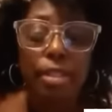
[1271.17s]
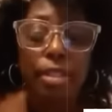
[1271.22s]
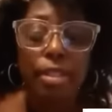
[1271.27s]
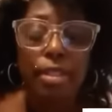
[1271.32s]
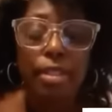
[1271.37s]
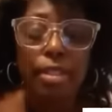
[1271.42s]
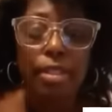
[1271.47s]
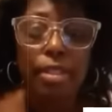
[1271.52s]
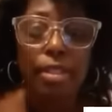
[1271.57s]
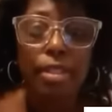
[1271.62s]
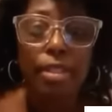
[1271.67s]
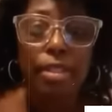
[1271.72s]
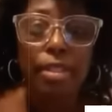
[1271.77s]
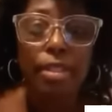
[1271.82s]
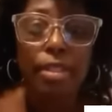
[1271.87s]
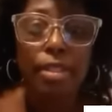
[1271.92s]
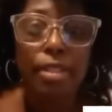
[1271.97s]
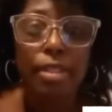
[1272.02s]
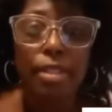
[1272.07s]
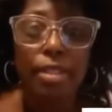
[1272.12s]

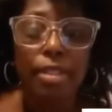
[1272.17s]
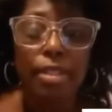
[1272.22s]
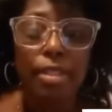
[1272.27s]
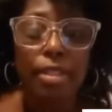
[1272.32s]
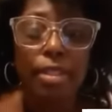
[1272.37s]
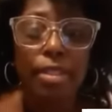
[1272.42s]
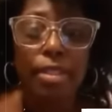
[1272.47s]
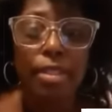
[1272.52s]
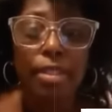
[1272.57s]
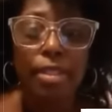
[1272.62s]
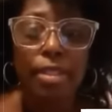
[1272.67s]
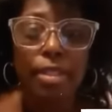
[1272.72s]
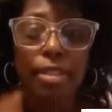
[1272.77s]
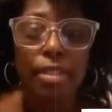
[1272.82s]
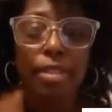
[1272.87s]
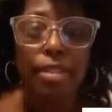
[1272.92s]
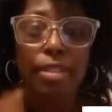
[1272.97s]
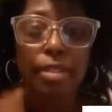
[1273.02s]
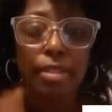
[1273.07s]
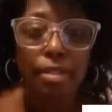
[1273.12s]

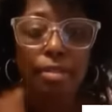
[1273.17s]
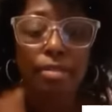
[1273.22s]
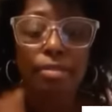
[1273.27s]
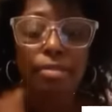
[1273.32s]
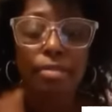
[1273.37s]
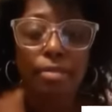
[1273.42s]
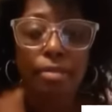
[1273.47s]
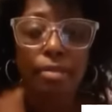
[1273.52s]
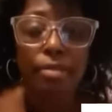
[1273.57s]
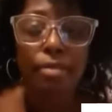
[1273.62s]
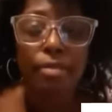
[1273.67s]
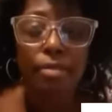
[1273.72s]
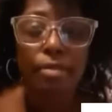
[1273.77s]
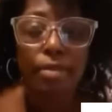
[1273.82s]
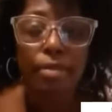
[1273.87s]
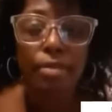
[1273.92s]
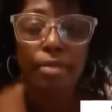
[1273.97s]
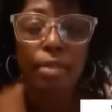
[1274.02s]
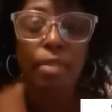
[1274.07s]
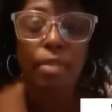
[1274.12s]

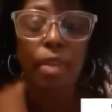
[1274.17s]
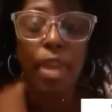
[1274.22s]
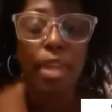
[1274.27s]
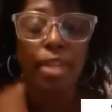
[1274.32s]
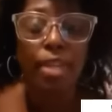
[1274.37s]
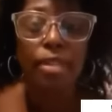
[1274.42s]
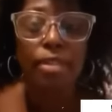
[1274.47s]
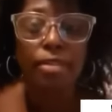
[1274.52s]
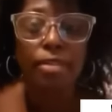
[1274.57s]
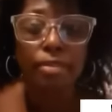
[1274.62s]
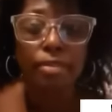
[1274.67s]
No words are spoken by the person on screen.